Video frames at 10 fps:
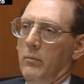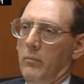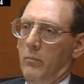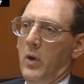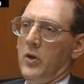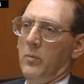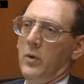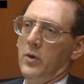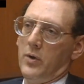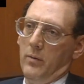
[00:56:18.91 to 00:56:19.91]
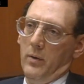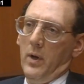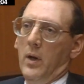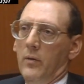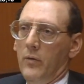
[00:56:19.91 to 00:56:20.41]
measurements
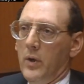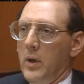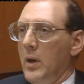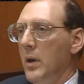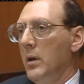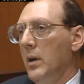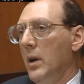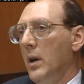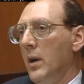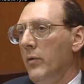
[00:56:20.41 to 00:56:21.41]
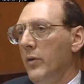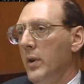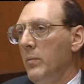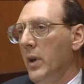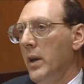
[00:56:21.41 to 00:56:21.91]
of the
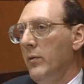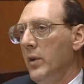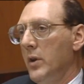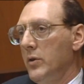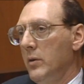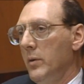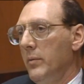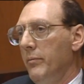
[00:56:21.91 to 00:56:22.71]
blade of the instrument.